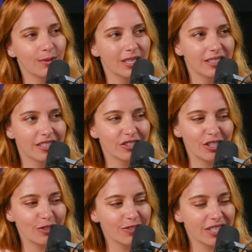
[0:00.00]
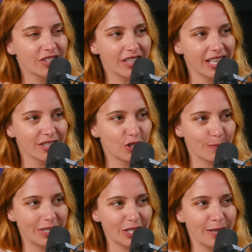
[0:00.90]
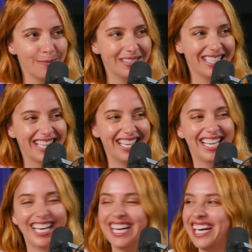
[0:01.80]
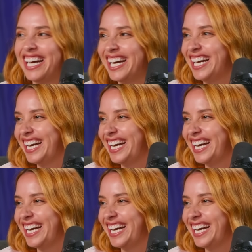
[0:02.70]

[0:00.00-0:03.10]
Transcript: There's no such thing as too much. You can't be under that much.